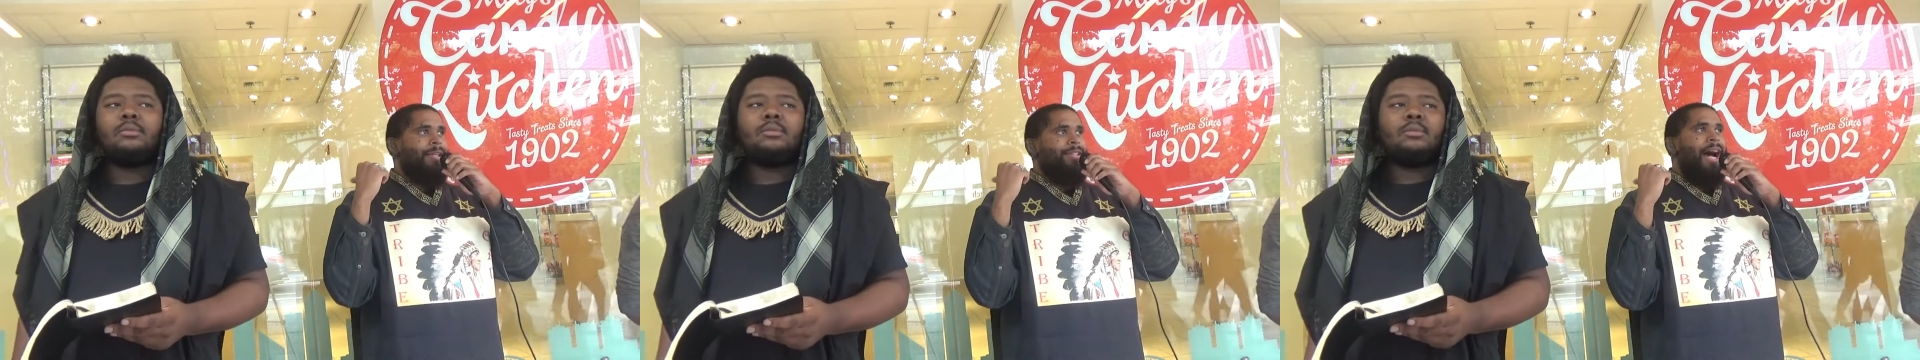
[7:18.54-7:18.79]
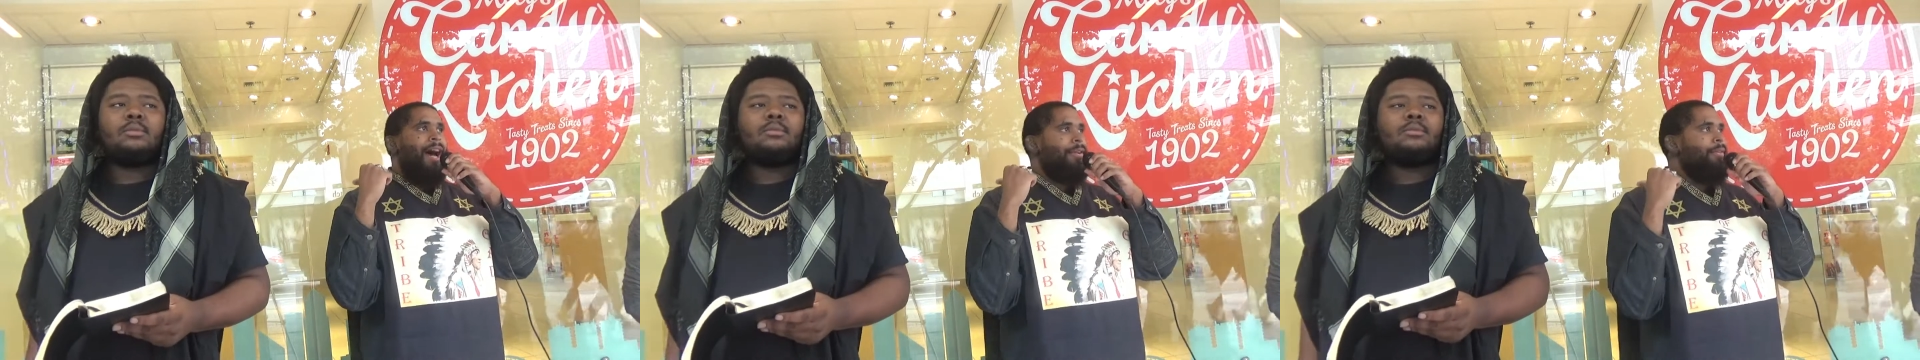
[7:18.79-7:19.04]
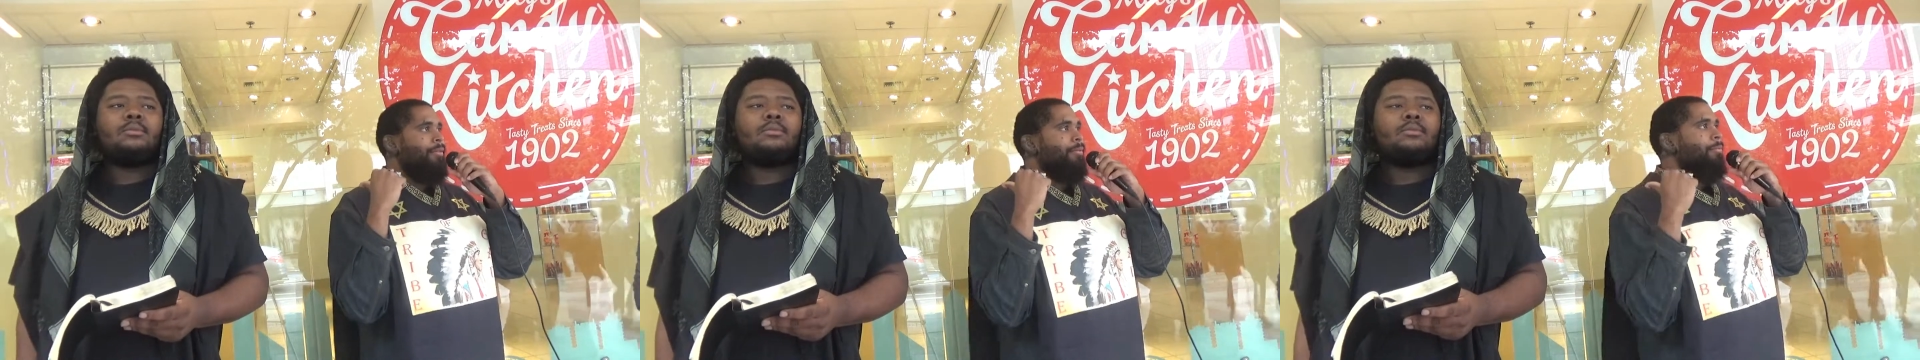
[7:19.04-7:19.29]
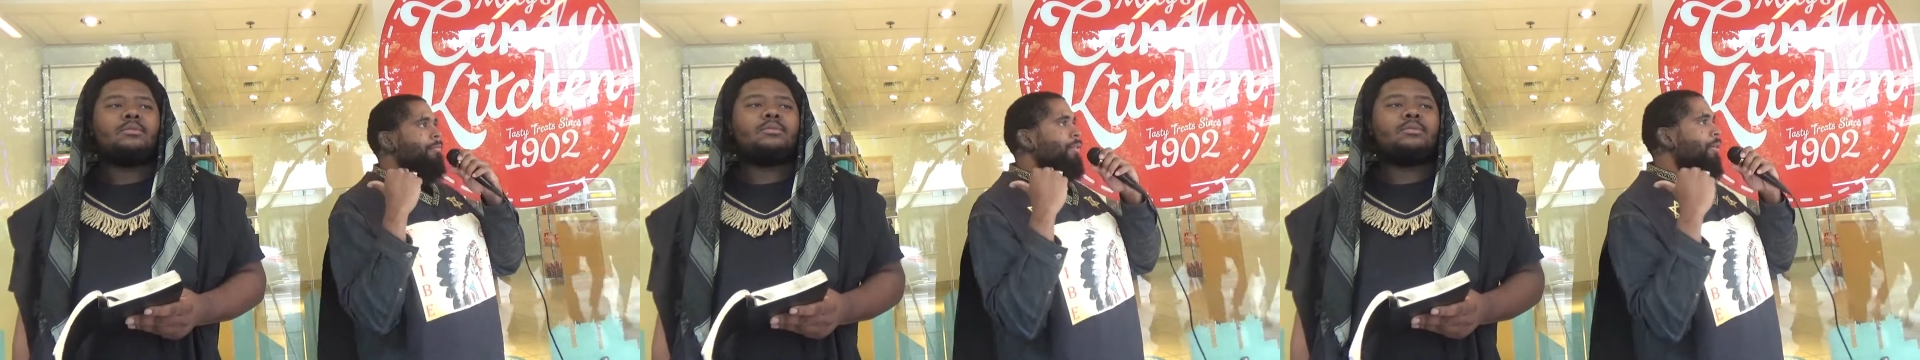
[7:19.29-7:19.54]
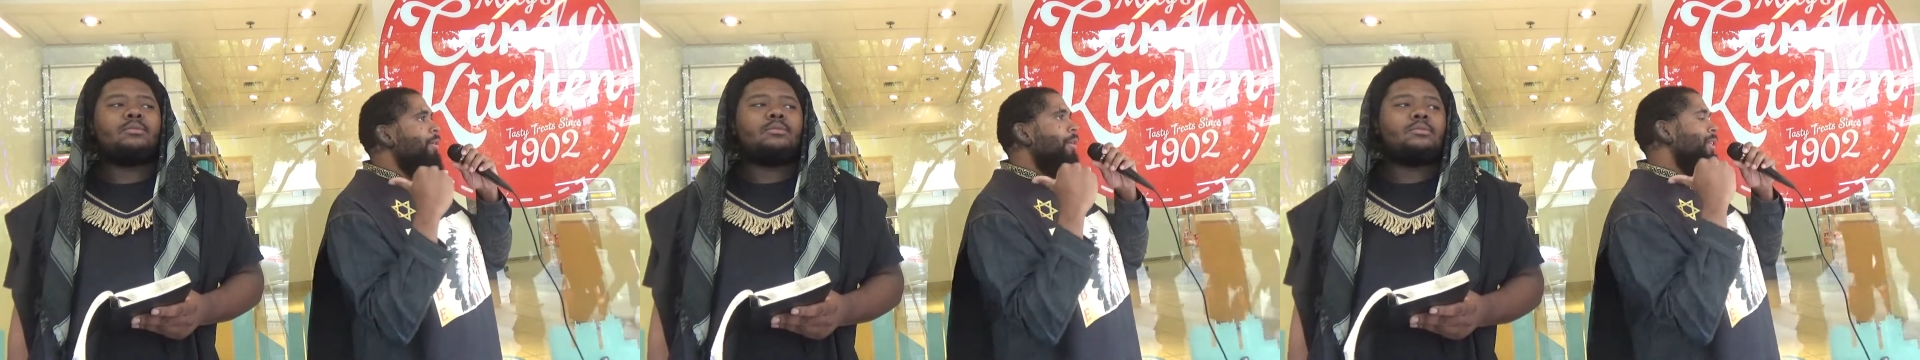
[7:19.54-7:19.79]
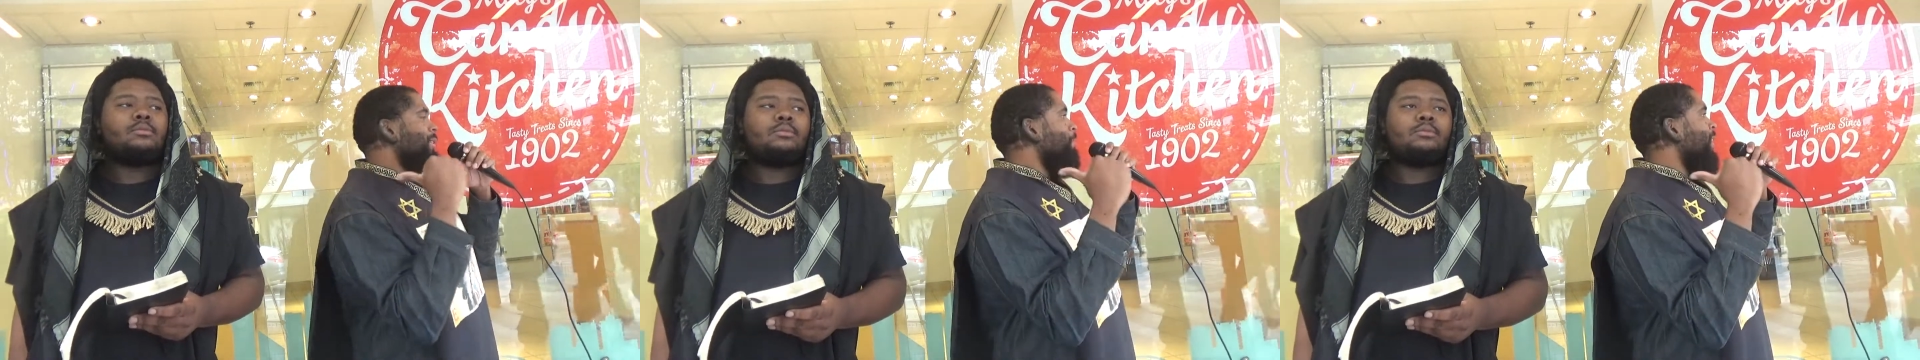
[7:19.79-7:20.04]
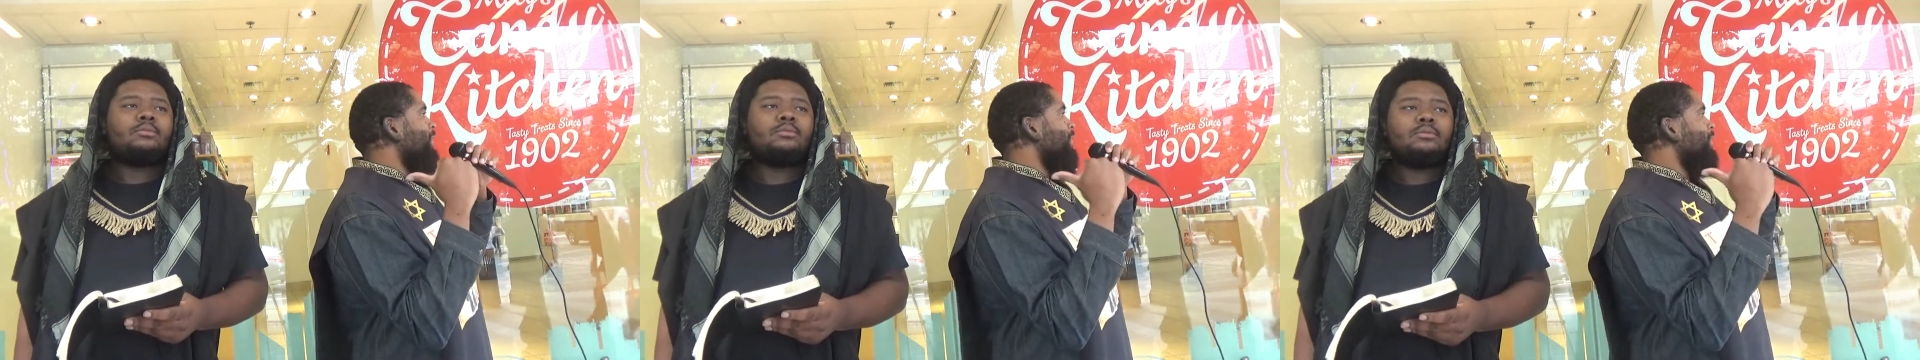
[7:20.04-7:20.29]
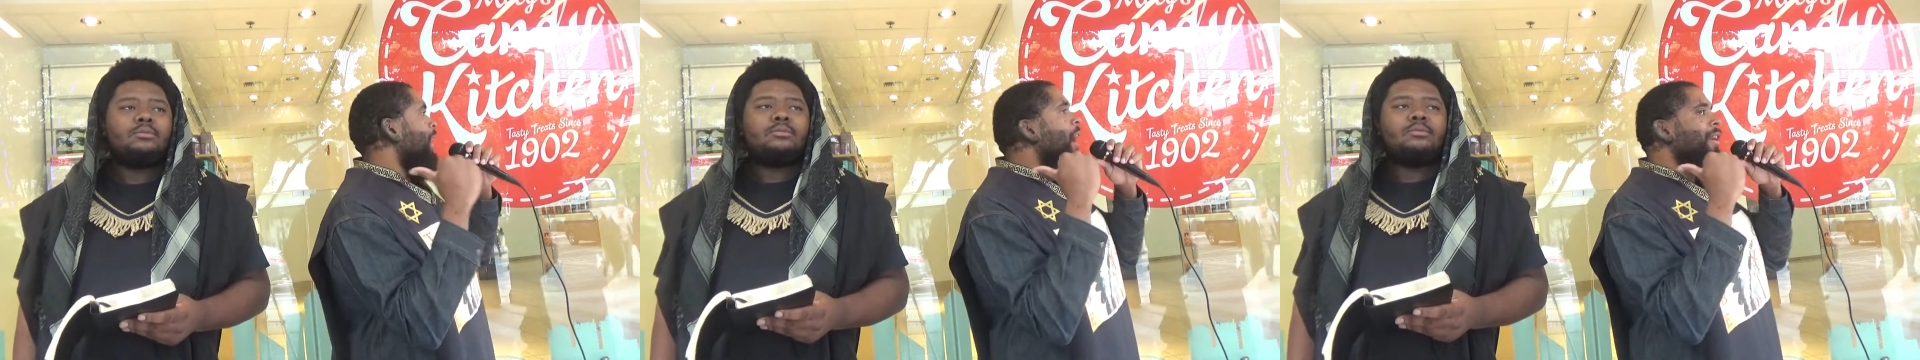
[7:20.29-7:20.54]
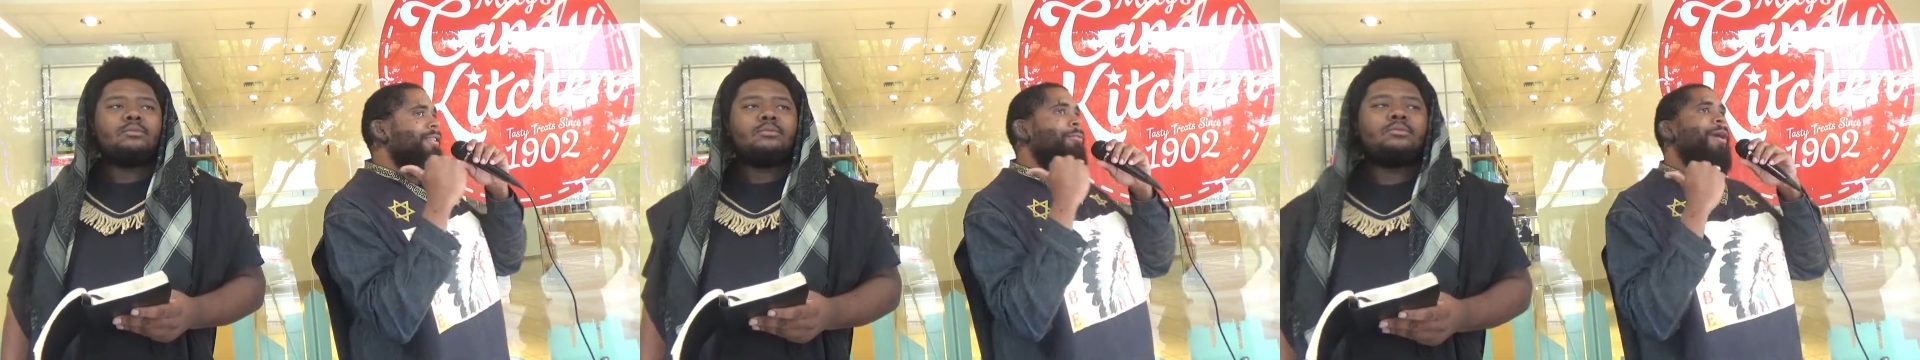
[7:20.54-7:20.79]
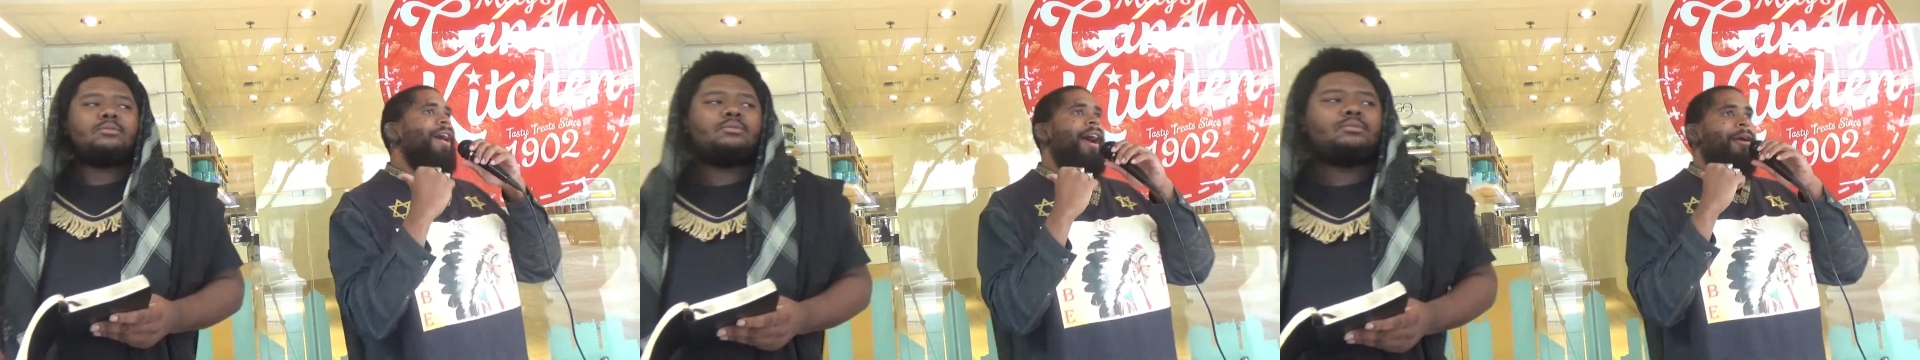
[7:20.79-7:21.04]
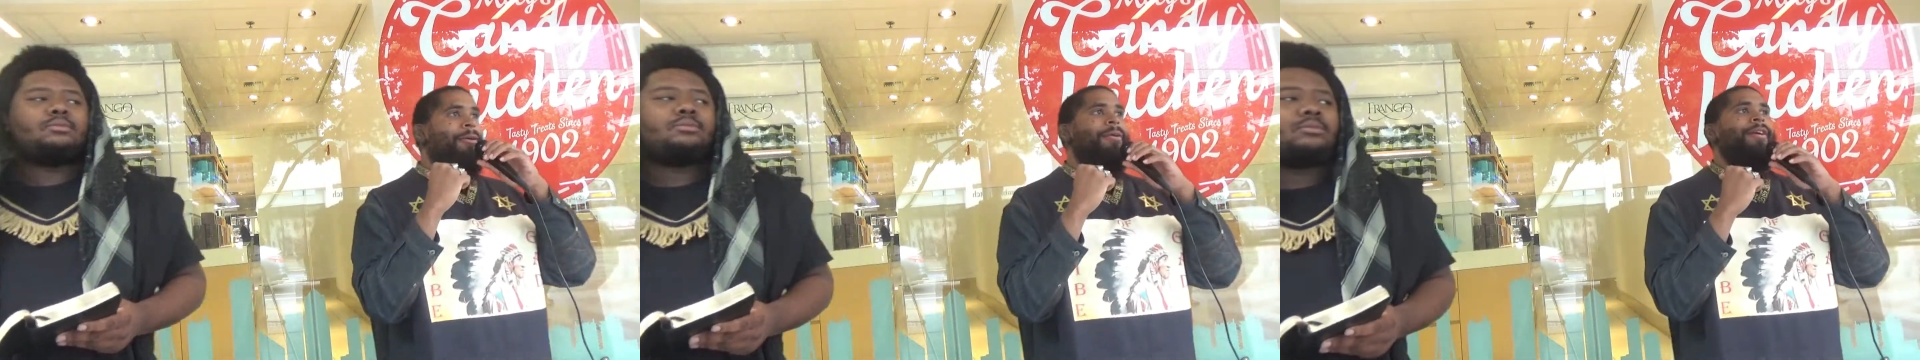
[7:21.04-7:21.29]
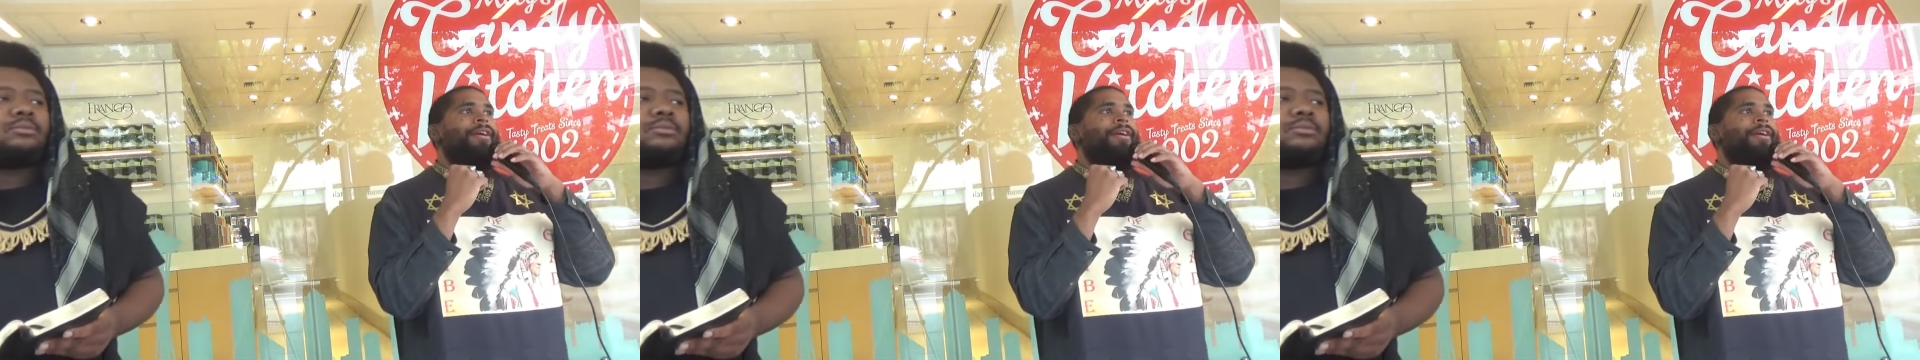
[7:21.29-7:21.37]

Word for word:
Speaker 1: the dollar. So you know this place is on its way out,